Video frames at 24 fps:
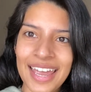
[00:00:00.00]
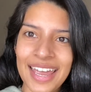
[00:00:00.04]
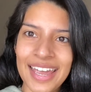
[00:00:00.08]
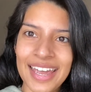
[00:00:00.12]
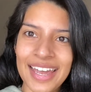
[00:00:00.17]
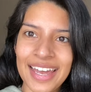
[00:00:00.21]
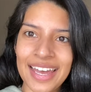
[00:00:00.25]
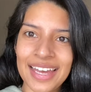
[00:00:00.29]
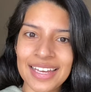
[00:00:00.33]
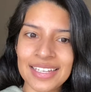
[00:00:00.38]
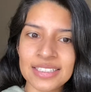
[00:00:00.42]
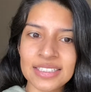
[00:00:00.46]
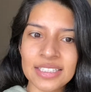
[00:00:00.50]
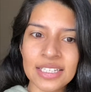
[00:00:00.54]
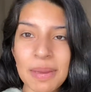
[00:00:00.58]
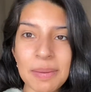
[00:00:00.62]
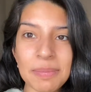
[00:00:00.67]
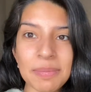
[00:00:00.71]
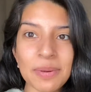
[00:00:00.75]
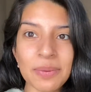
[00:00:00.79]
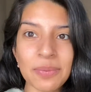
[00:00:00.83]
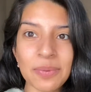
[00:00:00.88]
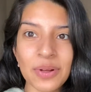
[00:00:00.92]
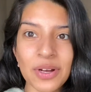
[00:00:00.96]
and
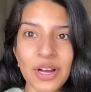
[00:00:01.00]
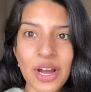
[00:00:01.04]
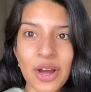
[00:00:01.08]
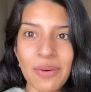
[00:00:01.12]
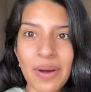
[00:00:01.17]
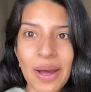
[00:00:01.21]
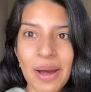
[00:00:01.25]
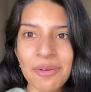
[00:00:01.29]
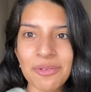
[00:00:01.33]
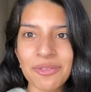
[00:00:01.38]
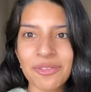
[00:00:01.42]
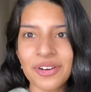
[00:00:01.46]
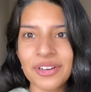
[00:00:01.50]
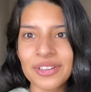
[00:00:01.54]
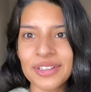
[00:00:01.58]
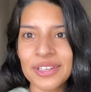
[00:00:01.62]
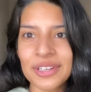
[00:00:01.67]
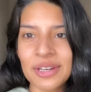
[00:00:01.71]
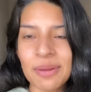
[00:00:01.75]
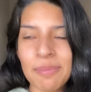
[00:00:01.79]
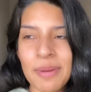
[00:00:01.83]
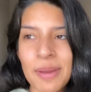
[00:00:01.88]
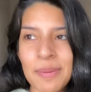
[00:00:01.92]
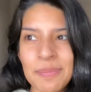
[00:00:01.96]
maybe we'll go out for a
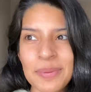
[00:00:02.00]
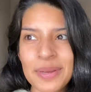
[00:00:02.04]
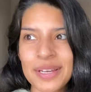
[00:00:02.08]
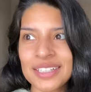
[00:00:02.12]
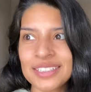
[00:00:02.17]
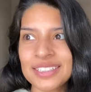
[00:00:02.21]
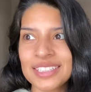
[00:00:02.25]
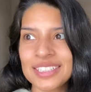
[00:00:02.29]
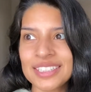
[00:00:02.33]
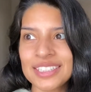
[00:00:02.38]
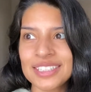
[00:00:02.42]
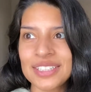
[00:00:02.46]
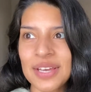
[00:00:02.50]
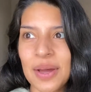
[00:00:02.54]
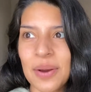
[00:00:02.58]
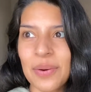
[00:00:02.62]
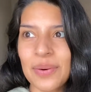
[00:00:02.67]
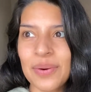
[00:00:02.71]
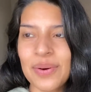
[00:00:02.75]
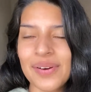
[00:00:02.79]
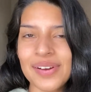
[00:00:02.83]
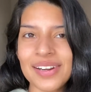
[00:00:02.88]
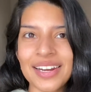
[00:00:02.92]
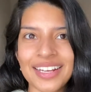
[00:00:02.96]
little bit because it's
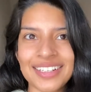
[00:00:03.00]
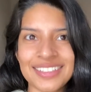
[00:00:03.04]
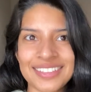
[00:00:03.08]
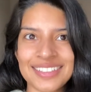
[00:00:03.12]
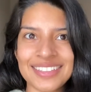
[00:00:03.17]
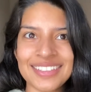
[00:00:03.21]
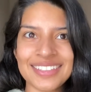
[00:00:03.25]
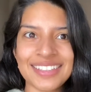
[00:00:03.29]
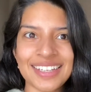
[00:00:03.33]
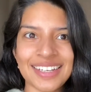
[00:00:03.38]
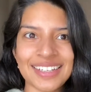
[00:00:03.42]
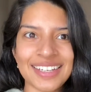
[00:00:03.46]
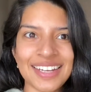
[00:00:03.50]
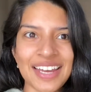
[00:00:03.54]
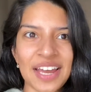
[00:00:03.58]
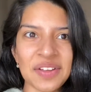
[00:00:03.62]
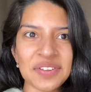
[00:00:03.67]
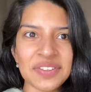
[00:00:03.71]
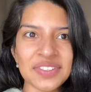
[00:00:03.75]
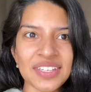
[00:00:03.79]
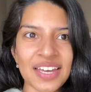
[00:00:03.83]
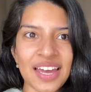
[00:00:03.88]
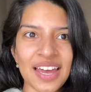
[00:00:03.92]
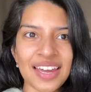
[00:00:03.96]
so nice and sunny
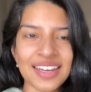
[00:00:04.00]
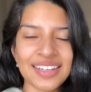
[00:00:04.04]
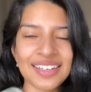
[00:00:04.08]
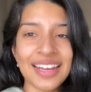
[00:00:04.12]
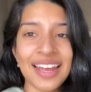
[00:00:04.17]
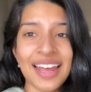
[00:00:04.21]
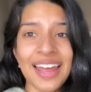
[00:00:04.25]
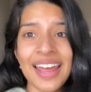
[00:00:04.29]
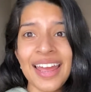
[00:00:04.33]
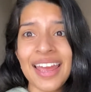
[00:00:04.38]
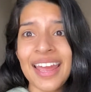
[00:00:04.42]
outside.